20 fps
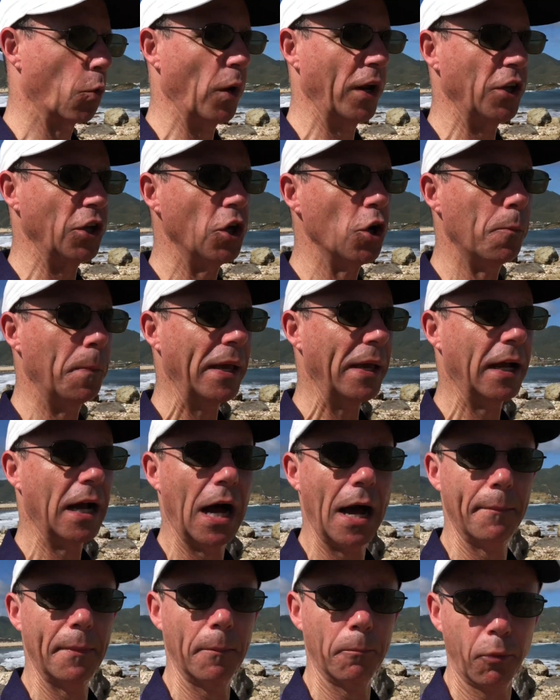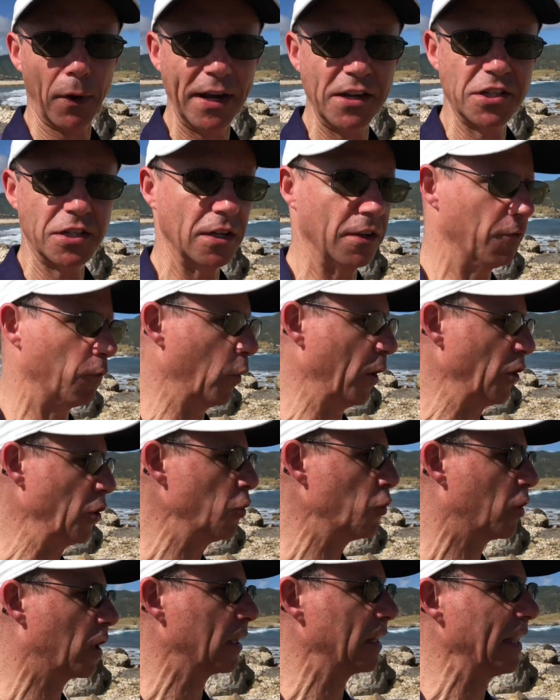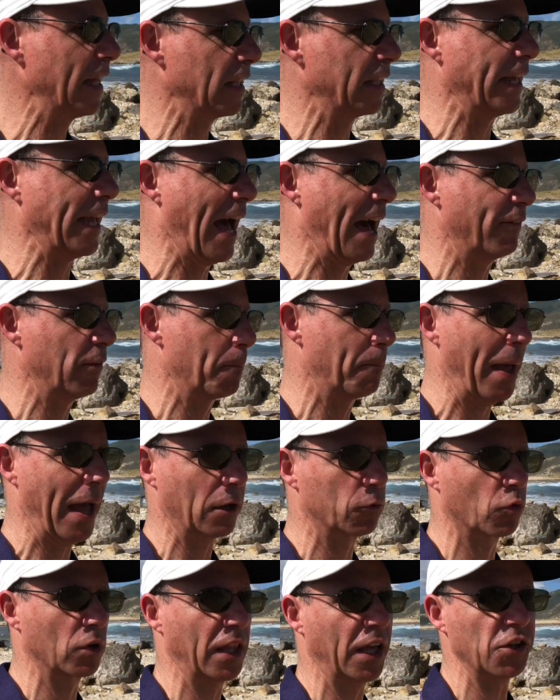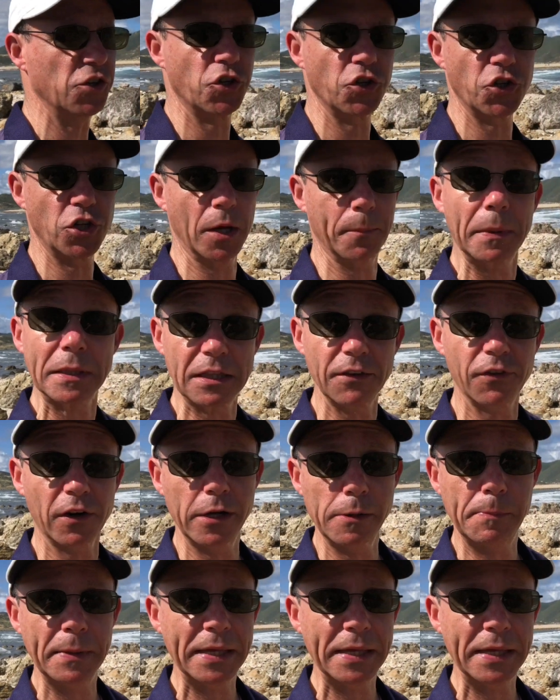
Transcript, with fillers: when you become abrasive, when you clearly have a bad relationship at the very